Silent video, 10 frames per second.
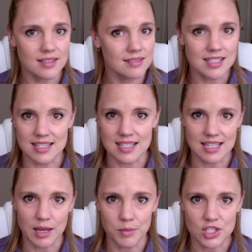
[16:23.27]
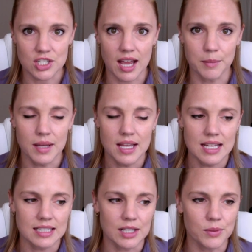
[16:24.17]
Doesn't take much time.
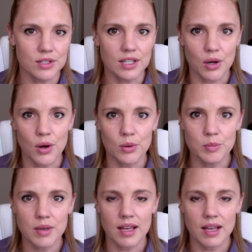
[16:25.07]
Now when you get home,